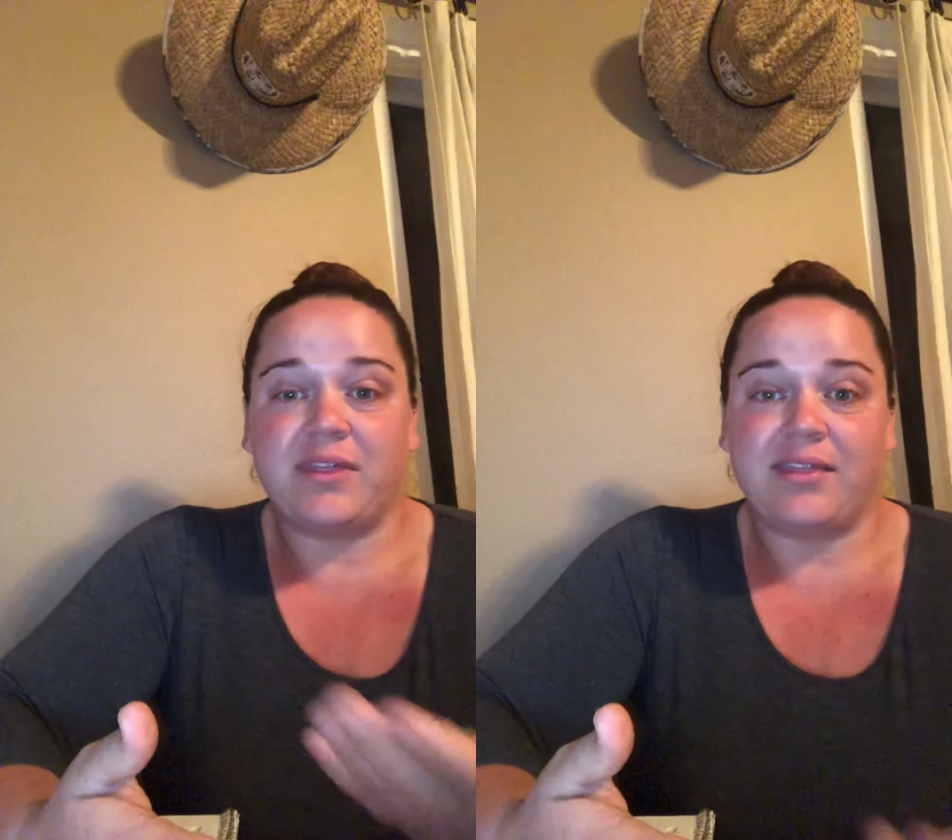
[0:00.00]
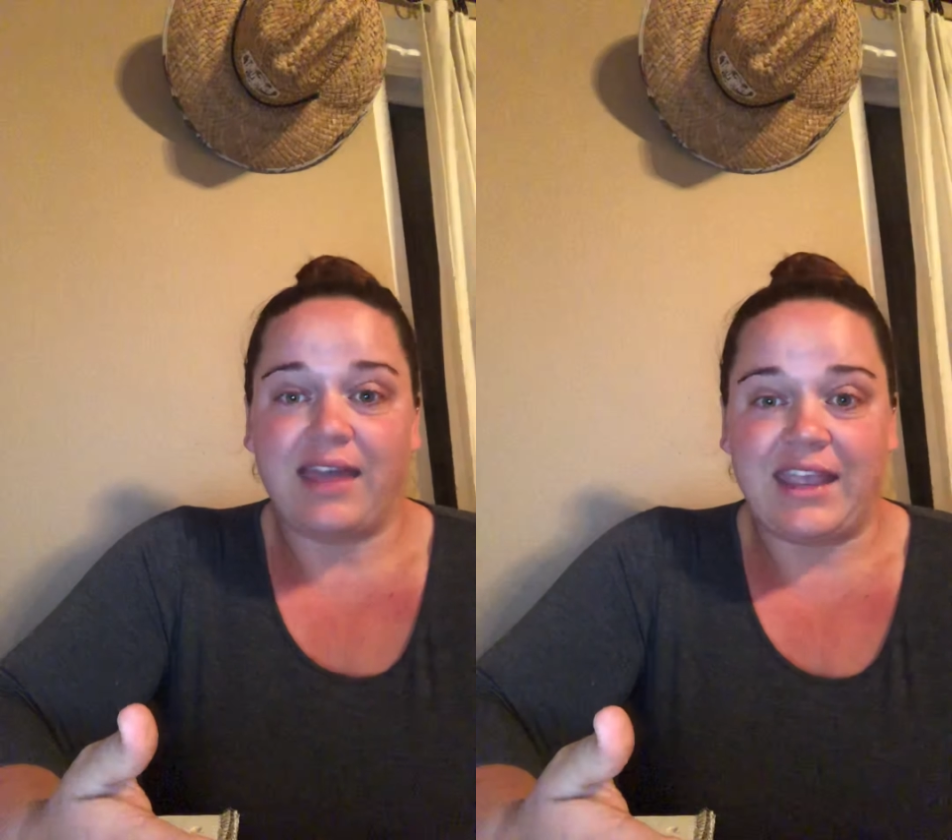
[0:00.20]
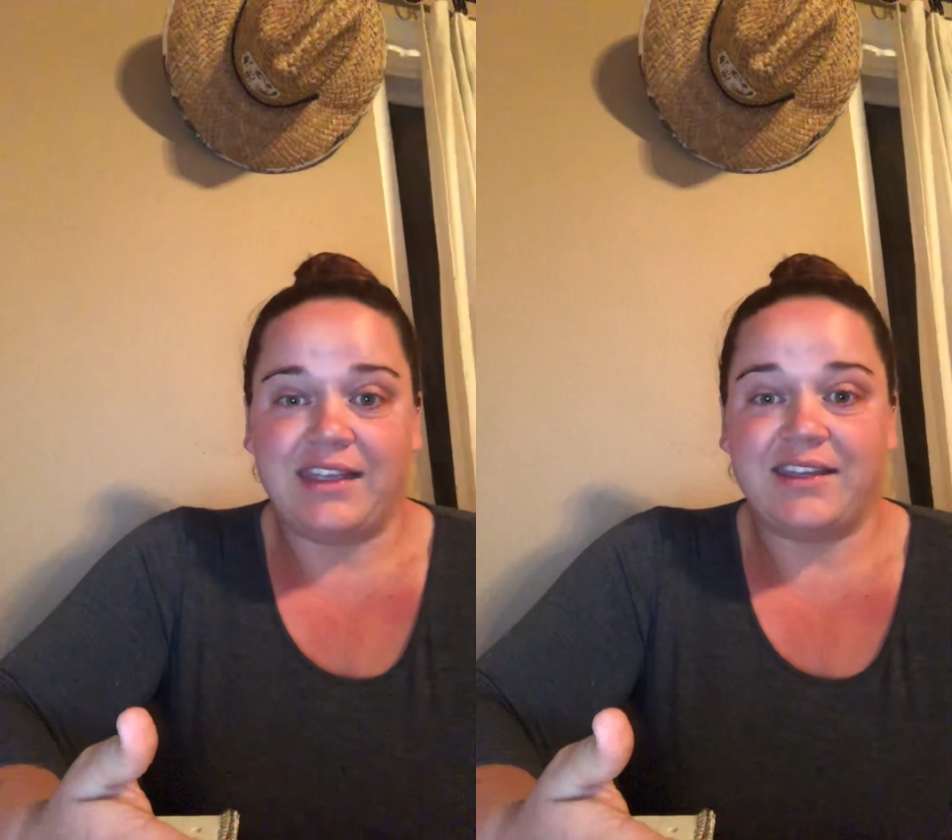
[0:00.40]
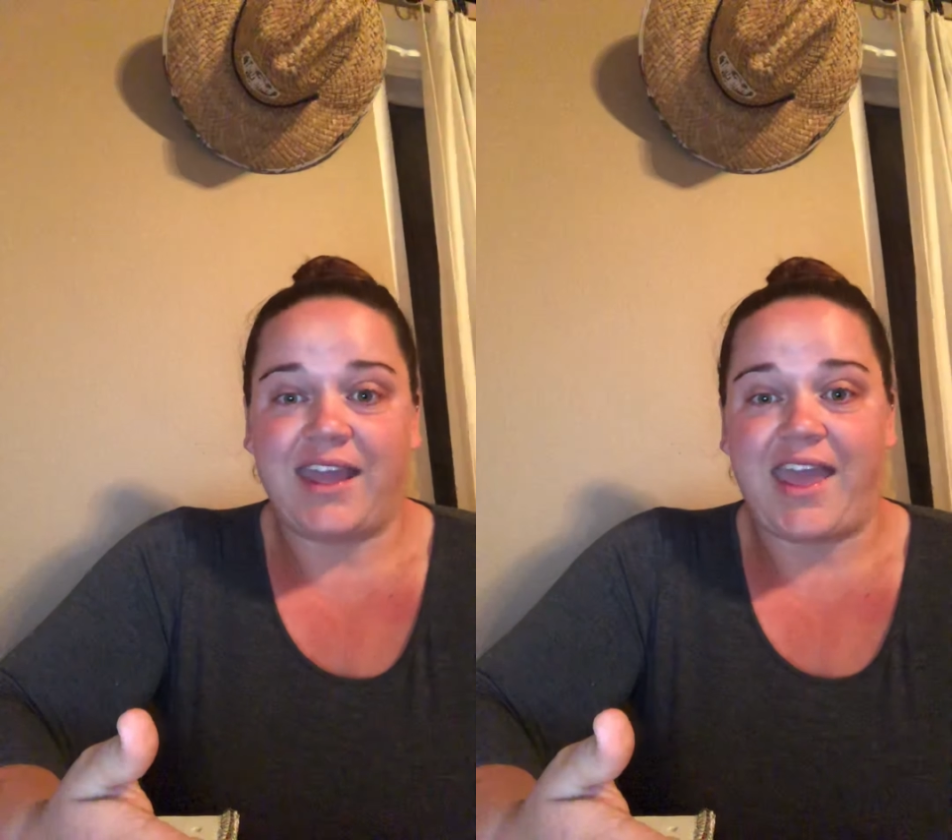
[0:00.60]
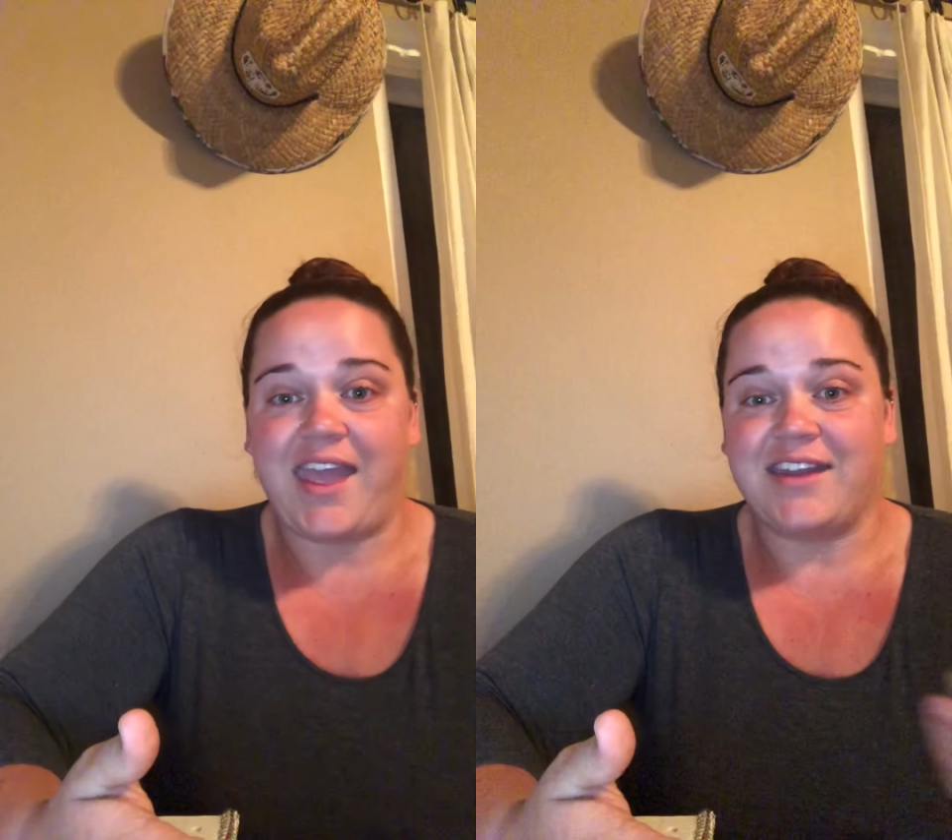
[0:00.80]
light
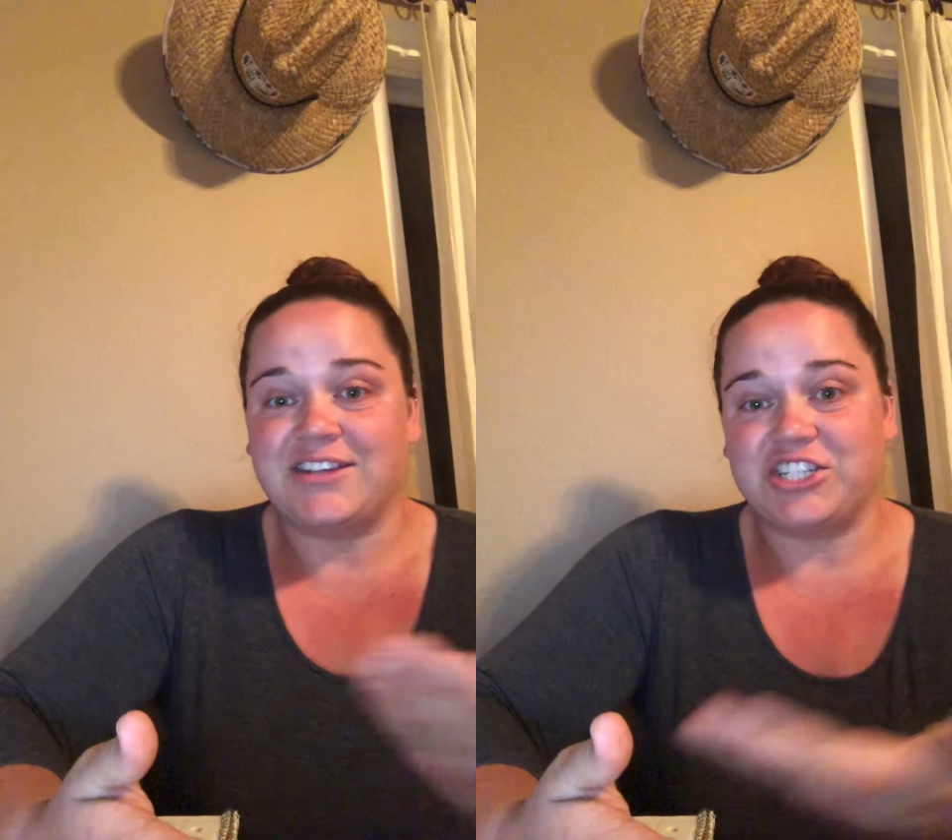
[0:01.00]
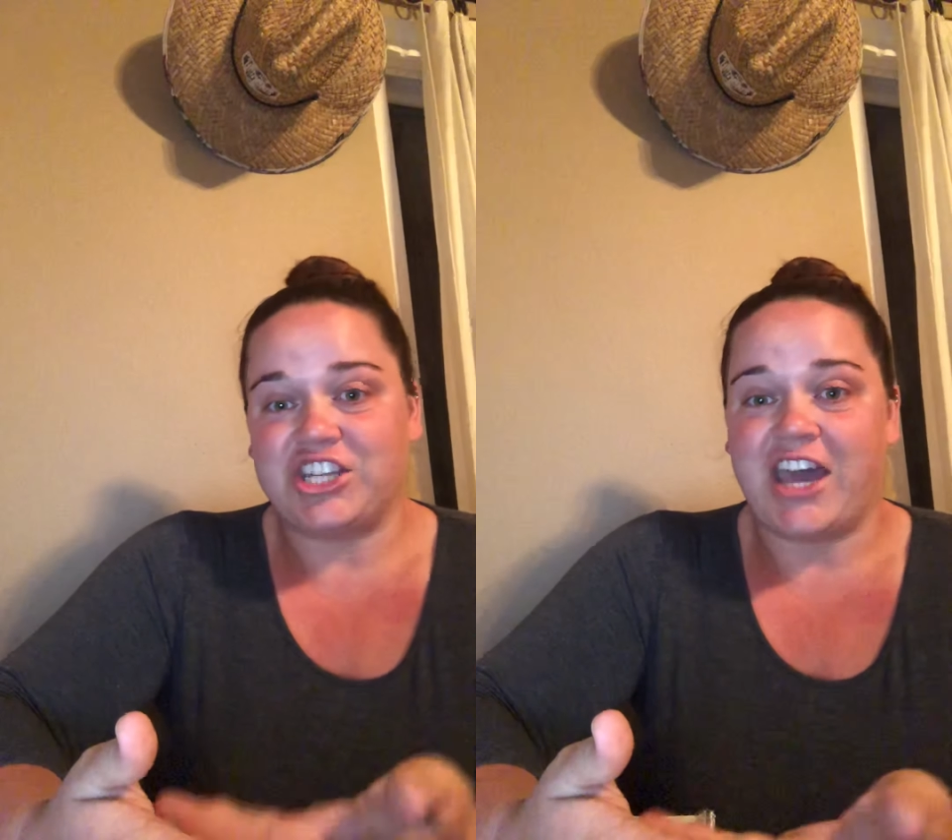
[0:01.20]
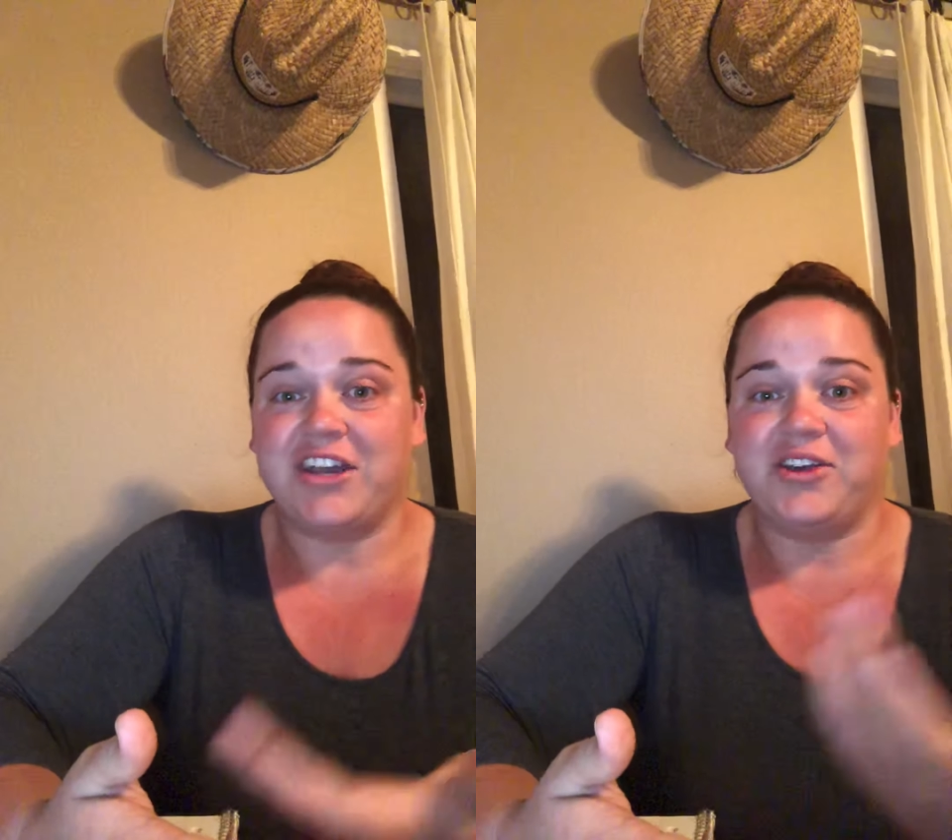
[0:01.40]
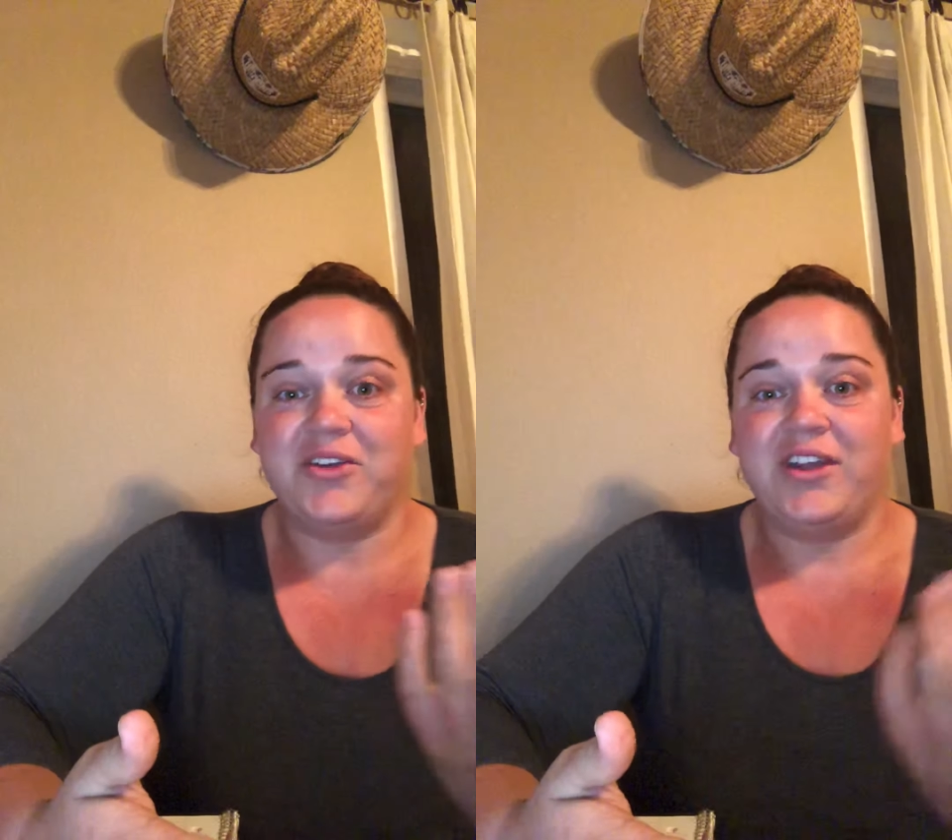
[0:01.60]
and a shadow.